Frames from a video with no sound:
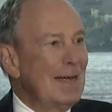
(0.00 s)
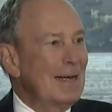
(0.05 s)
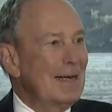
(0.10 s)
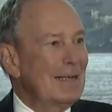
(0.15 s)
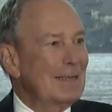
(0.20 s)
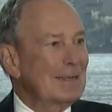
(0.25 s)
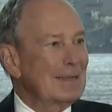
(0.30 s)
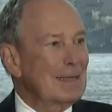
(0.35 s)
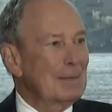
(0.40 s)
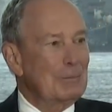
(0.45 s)

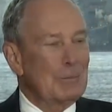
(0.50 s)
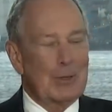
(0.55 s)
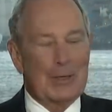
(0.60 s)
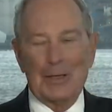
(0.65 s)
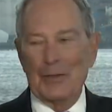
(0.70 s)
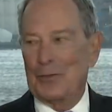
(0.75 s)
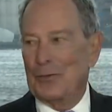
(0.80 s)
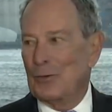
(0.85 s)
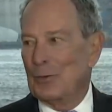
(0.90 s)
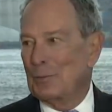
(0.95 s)
a little
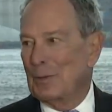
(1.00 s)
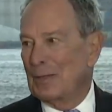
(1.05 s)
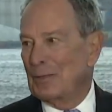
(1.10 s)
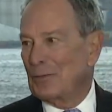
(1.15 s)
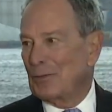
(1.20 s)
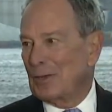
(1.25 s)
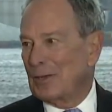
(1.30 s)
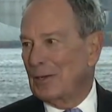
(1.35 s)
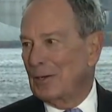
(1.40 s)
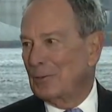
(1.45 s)
more than two
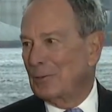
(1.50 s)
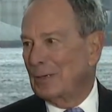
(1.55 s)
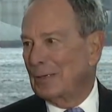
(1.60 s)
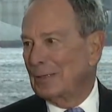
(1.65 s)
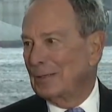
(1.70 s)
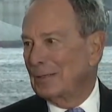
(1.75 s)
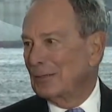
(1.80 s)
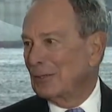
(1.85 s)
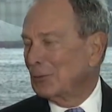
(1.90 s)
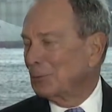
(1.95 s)
months ago,
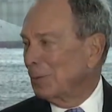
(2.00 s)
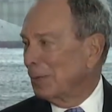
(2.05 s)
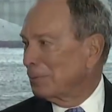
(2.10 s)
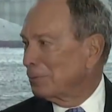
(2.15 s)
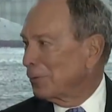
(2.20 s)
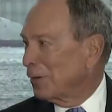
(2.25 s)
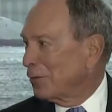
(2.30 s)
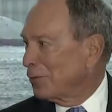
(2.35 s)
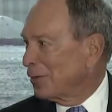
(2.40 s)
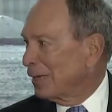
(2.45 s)
I launched my
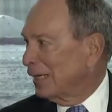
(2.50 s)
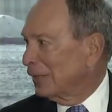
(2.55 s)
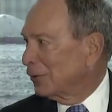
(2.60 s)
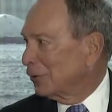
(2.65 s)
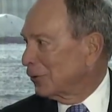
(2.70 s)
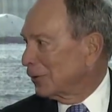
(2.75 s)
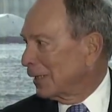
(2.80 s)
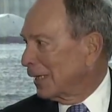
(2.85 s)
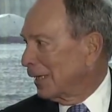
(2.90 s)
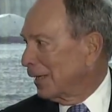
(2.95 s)

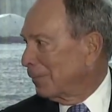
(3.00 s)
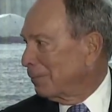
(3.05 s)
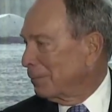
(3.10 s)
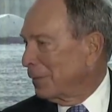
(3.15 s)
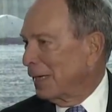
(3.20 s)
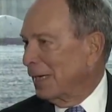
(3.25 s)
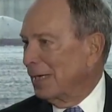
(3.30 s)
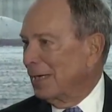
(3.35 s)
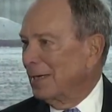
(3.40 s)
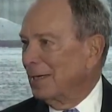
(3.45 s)
presidential
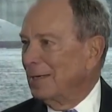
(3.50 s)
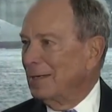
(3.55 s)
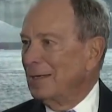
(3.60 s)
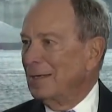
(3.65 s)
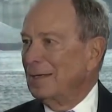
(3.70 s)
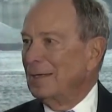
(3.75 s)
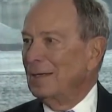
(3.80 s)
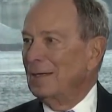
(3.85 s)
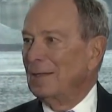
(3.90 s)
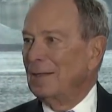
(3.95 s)

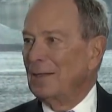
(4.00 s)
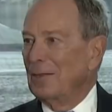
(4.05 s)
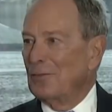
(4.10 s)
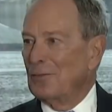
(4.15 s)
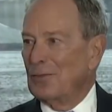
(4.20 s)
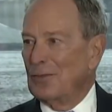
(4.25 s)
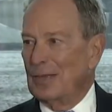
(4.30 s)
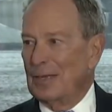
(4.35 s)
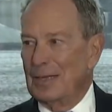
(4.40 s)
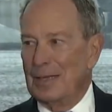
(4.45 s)
campaign in
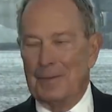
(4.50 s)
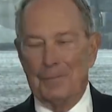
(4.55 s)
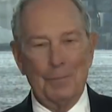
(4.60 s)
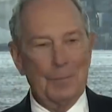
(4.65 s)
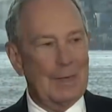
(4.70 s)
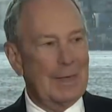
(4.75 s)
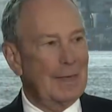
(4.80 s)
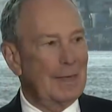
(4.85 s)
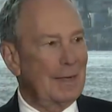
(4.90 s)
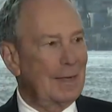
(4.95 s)
this
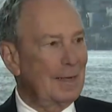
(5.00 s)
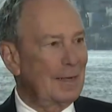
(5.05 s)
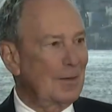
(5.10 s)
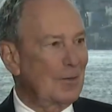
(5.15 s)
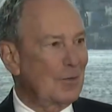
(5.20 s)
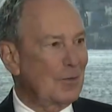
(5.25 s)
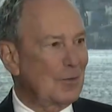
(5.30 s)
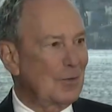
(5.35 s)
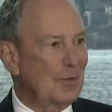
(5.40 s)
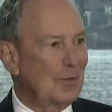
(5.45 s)
city,
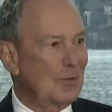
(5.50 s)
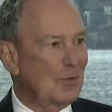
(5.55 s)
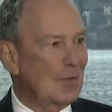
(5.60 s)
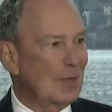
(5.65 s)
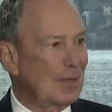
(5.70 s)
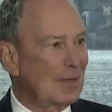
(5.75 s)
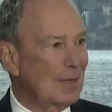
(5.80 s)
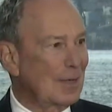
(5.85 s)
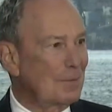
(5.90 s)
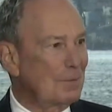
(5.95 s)
and since
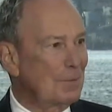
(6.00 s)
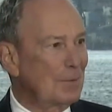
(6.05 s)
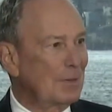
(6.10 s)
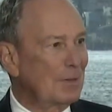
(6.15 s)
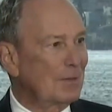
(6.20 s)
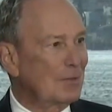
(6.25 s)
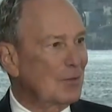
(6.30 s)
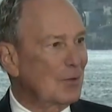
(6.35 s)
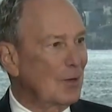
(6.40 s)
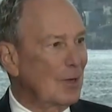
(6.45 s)
then I've
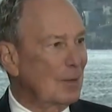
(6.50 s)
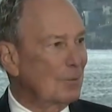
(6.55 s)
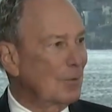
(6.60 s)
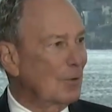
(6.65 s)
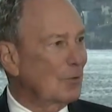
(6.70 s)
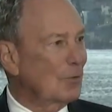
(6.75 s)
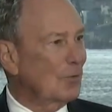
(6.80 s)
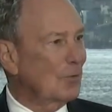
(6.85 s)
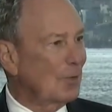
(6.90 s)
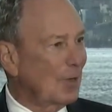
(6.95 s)
been to
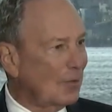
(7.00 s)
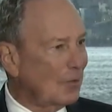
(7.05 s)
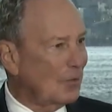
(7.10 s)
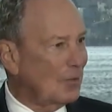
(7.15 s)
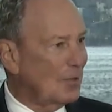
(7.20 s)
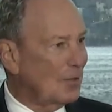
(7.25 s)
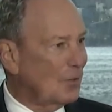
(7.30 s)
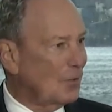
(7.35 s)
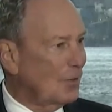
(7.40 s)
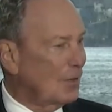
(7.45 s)
almost
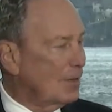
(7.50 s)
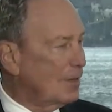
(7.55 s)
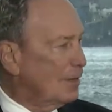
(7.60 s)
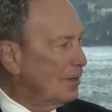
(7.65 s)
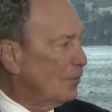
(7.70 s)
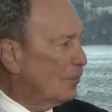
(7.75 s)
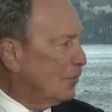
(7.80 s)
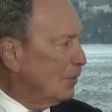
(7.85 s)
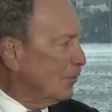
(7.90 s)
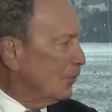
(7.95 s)
60
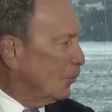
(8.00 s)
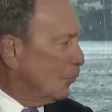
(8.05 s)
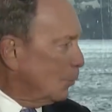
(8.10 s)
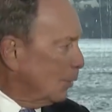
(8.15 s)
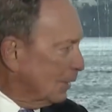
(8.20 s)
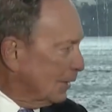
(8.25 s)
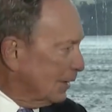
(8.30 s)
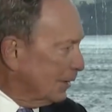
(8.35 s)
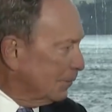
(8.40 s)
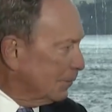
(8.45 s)
cities in
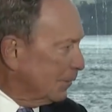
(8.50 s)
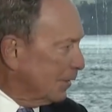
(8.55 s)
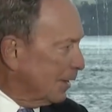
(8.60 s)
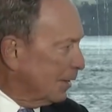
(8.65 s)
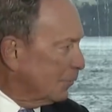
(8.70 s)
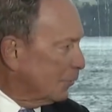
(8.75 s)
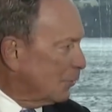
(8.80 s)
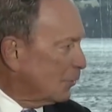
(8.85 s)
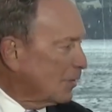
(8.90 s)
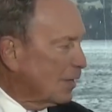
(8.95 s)

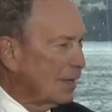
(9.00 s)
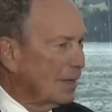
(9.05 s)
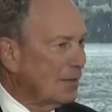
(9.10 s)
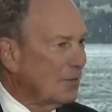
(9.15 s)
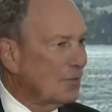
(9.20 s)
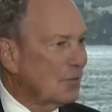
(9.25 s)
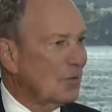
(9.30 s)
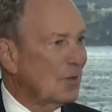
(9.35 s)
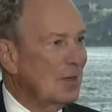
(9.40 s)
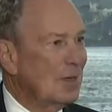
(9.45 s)
25
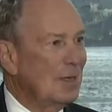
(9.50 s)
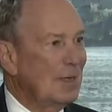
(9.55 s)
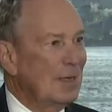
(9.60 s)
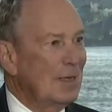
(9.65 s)
states